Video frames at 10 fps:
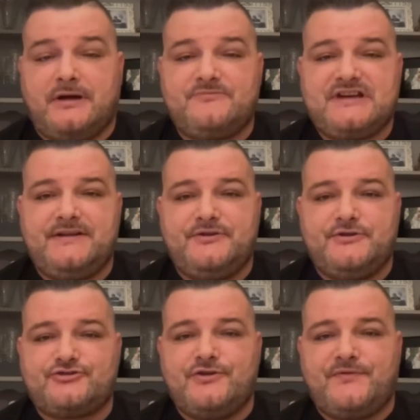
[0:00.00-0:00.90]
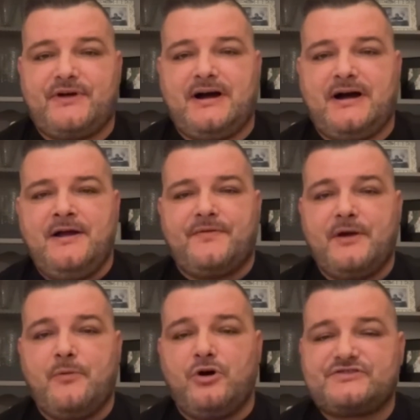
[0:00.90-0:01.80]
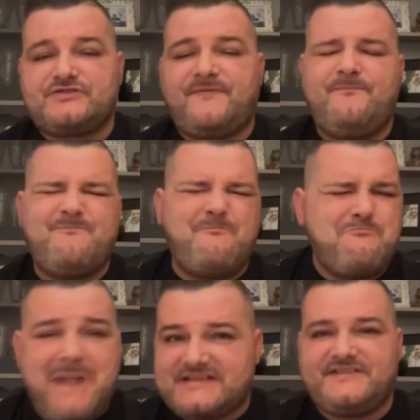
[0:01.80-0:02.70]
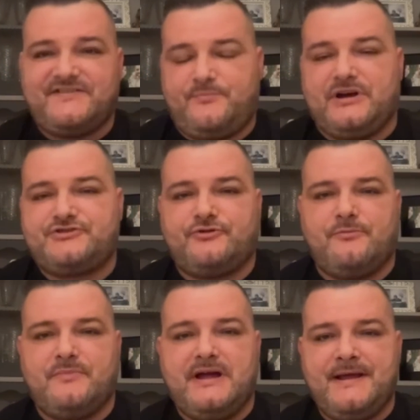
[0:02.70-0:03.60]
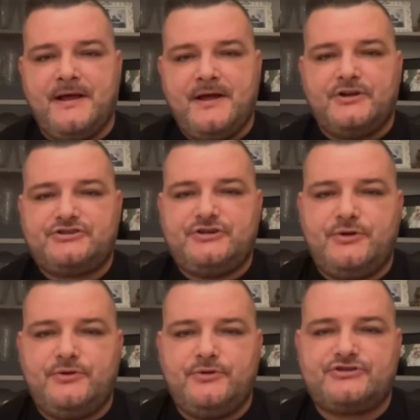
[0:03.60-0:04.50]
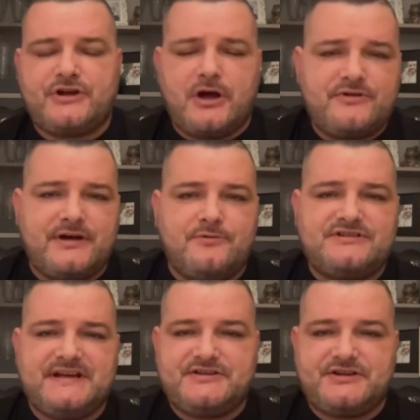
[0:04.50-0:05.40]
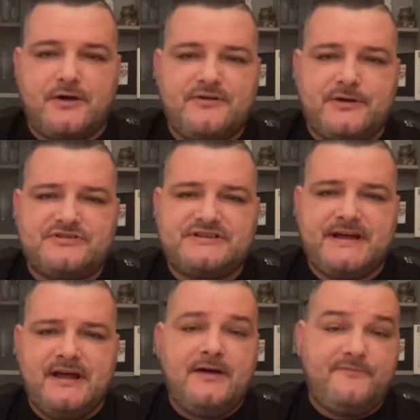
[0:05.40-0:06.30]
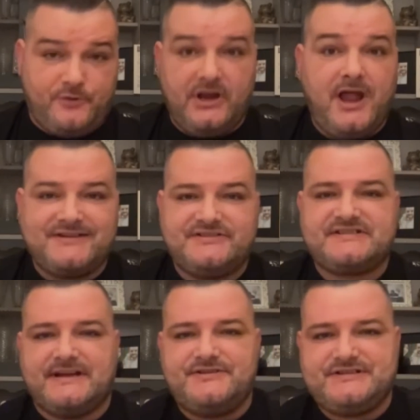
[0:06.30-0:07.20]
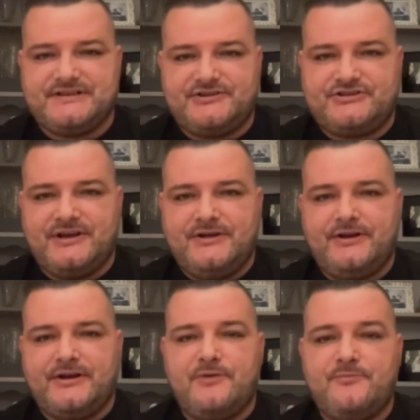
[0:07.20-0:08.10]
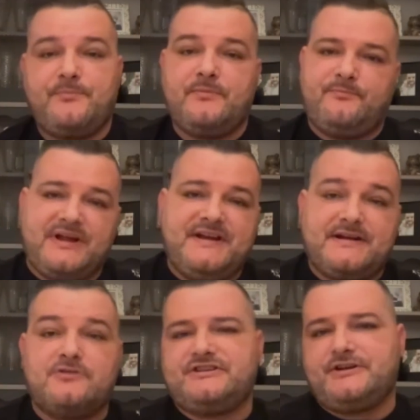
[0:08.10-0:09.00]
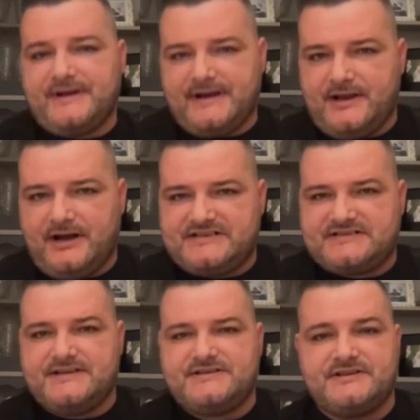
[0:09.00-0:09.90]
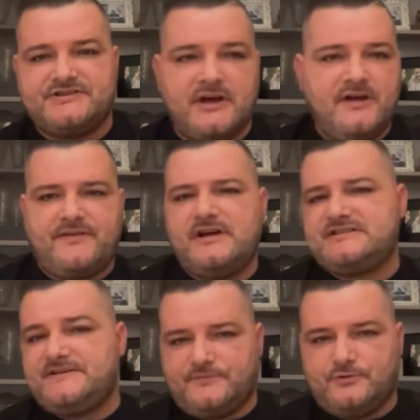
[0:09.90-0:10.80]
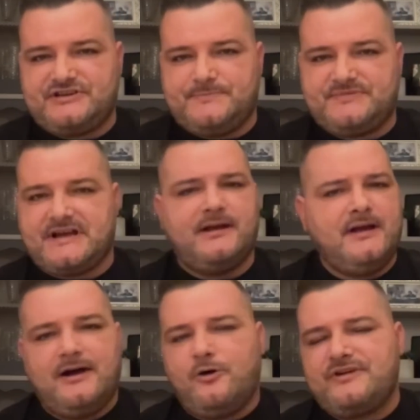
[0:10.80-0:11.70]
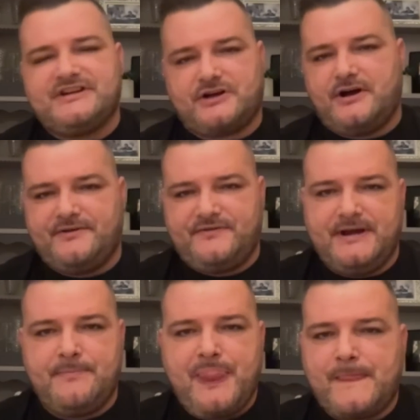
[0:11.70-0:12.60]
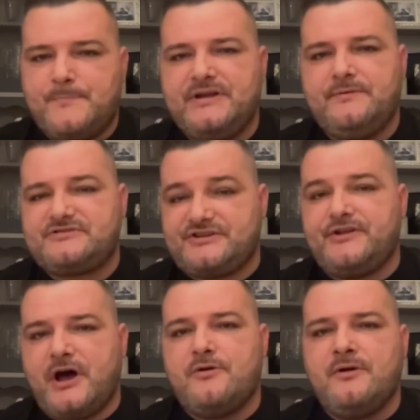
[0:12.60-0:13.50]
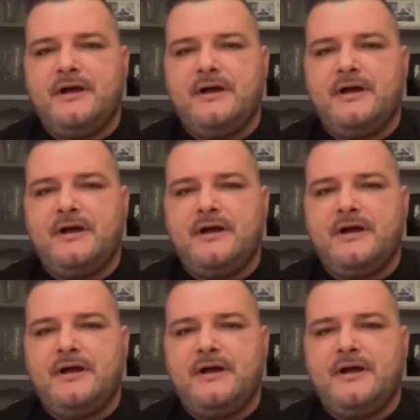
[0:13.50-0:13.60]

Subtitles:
I'm telling the truth, that there was massive pressure on me to go guilty, for a lighter sentence. Plead guilty, you're going to get a lighter sentence, 30-40%, all this kind of thing. But it was a no.